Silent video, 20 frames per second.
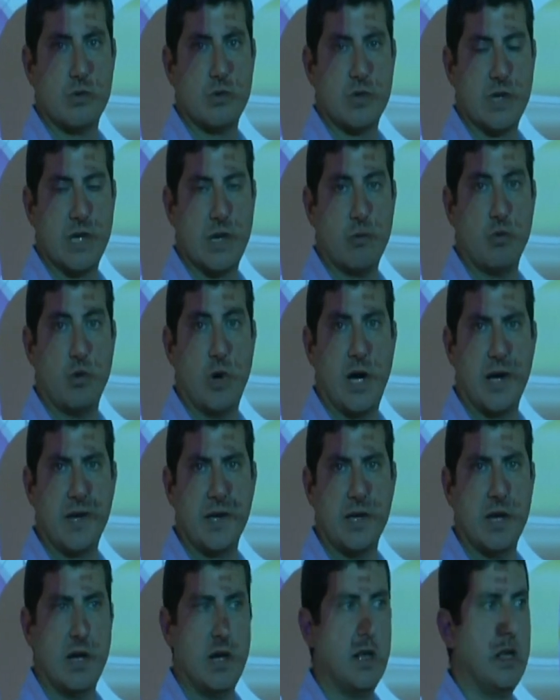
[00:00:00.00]
Okay, why?
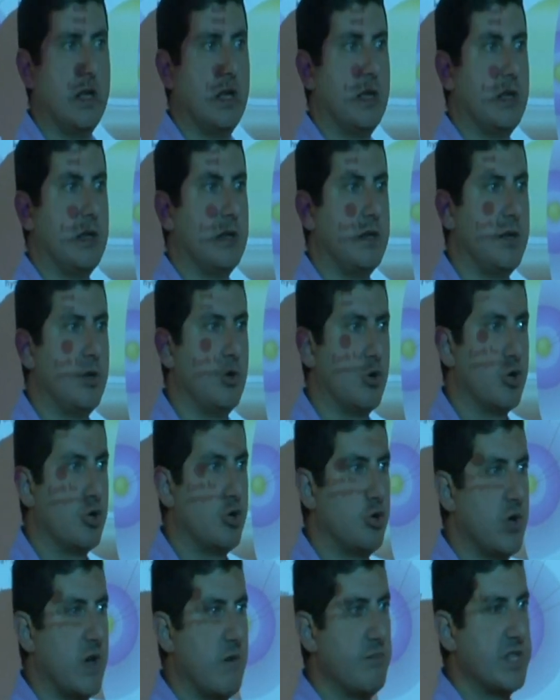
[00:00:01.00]
In order
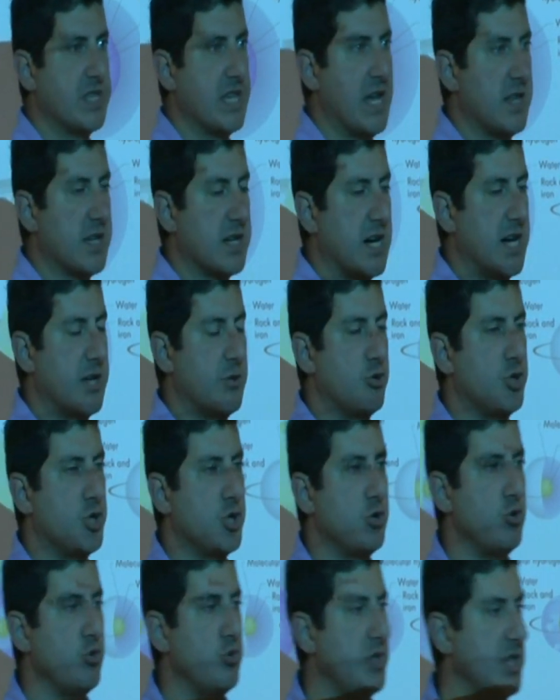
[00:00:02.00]
to have metallic
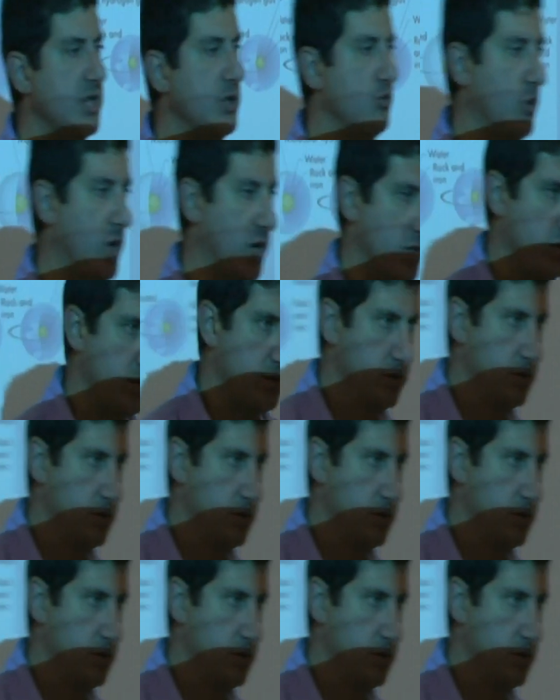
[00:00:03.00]
hydrogen, you need what?